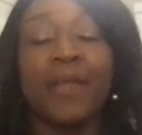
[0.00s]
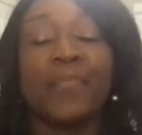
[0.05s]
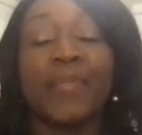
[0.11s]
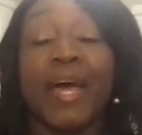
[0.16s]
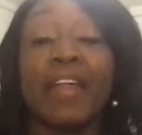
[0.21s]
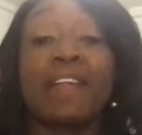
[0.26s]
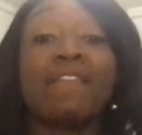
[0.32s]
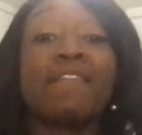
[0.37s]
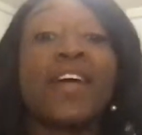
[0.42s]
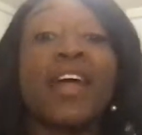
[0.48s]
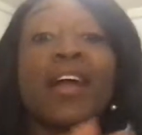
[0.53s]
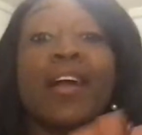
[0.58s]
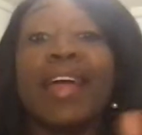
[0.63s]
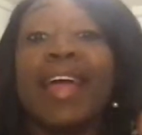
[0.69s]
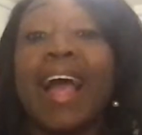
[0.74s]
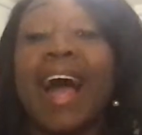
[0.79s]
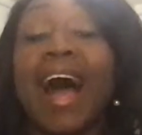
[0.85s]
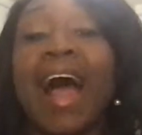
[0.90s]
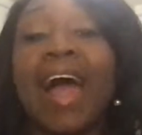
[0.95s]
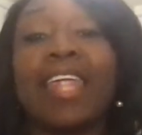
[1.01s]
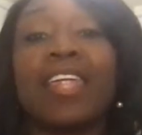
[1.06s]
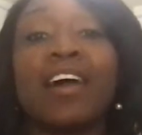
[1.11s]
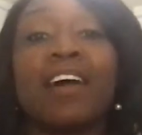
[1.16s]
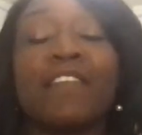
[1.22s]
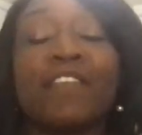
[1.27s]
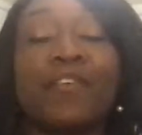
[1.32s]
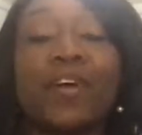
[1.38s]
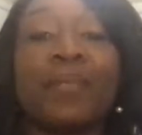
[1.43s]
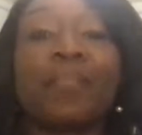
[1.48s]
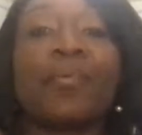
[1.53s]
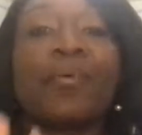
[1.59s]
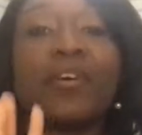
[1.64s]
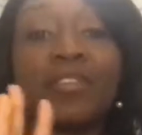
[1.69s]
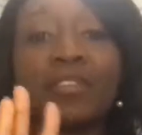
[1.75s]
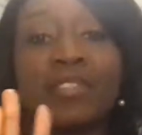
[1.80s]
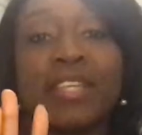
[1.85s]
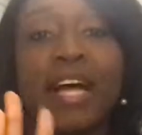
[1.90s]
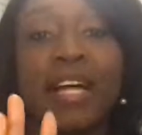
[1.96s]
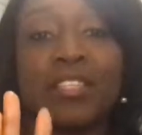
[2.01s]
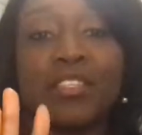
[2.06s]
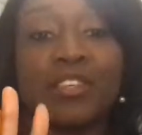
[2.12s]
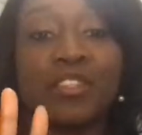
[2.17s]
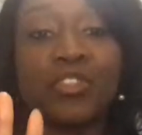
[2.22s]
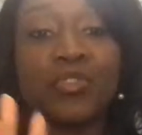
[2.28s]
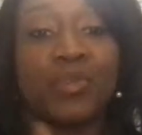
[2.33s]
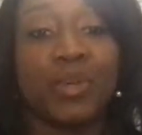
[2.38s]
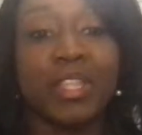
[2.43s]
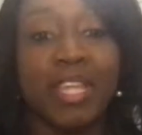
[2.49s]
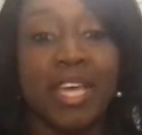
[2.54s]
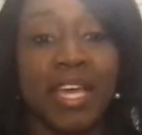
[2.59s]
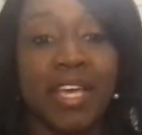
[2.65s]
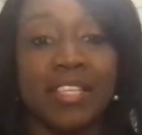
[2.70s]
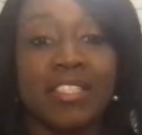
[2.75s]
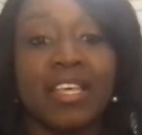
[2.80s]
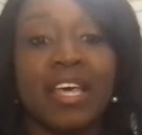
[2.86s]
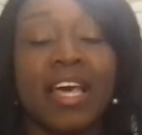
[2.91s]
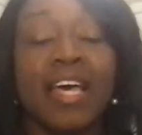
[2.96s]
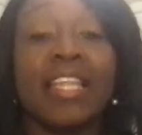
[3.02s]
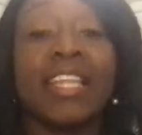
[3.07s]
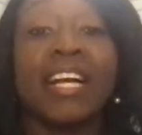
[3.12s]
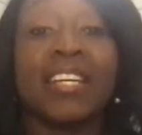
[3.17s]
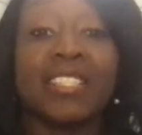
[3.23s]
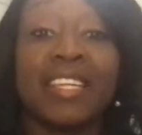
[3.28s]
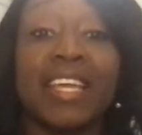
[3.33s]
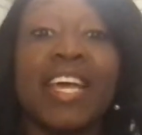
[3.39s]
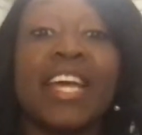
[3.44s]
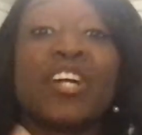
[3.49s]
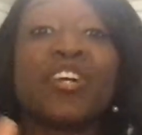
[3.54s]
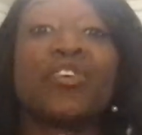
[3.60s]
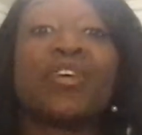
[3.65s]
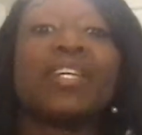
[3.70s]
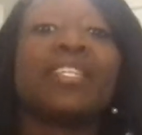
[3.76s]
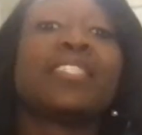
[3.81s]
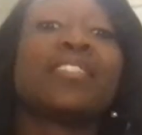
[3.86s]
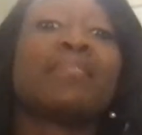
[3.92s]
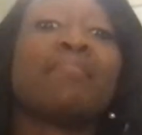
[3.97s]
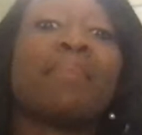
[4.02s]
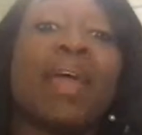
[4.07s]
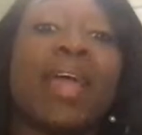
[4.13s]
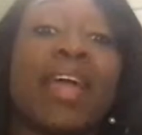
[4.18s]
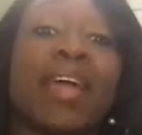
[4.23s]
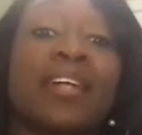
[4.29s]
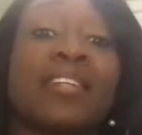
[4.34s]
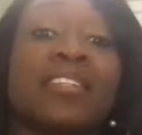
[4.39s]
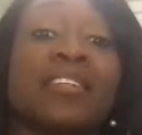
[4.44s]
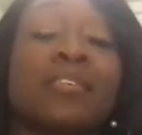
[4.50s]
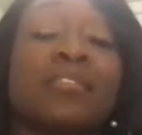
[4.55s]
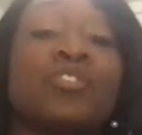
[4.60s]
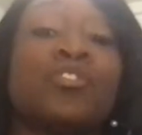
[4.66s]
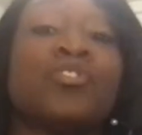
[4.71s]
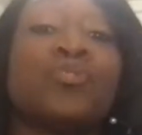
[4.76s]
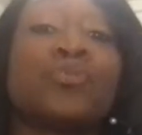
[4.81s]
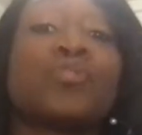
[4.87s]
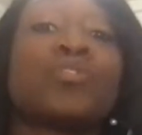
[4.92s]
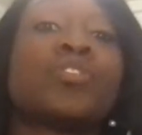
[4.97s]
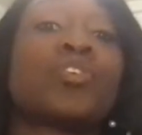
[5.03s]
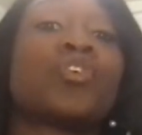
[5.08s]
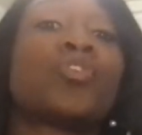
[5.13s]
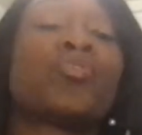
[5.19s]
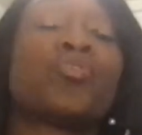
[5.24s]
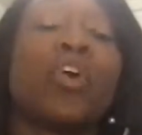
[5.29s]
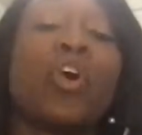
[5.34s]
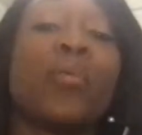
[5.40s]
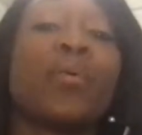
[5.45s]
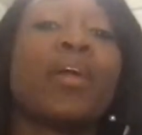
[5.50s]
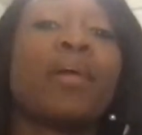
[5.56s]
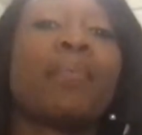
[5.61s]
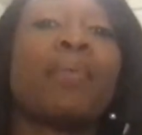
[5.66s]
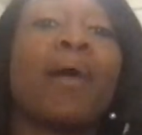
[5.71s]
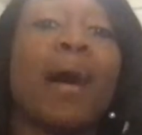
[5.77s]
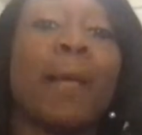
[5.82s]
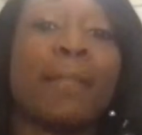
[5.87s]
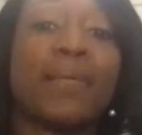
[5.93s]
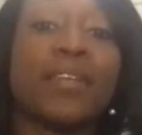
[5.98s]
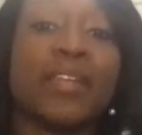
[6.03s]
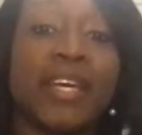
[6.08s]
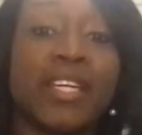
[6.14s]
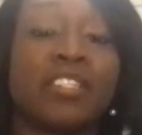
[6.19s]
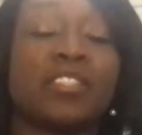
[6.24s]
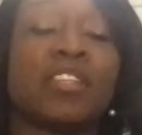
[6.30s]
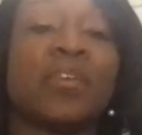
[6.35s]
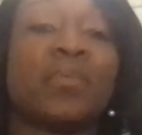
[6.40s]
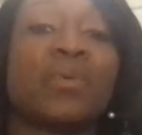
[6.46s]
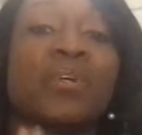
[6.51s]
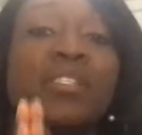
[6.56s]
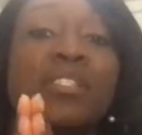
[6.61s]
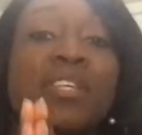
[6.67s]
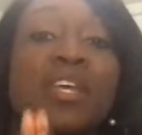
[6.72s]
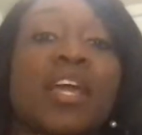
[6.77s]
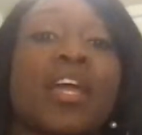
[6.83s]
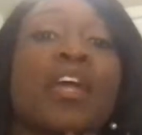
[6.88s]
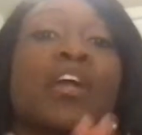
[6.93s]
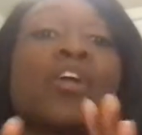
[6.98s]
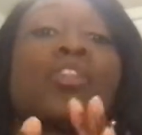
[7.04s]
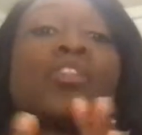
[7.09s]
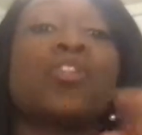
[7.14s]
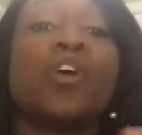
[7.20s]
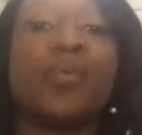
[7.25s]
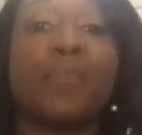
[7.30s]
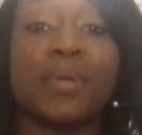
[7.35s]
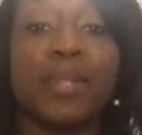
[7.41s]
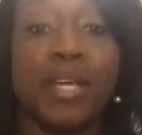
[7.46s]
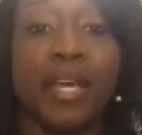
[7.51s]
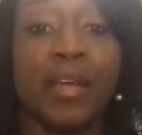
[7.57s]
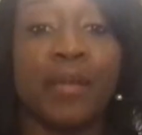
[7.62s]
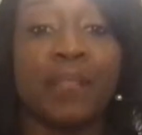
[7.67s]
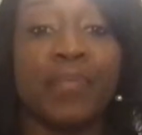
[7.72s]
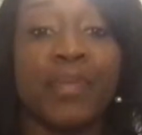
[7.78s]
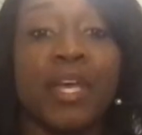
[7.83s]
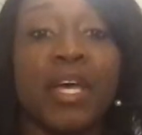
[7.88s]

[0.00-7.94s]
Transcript: At a very high level, it boils down to three things. There's an increased demand due to the growing population that we're seeing globally.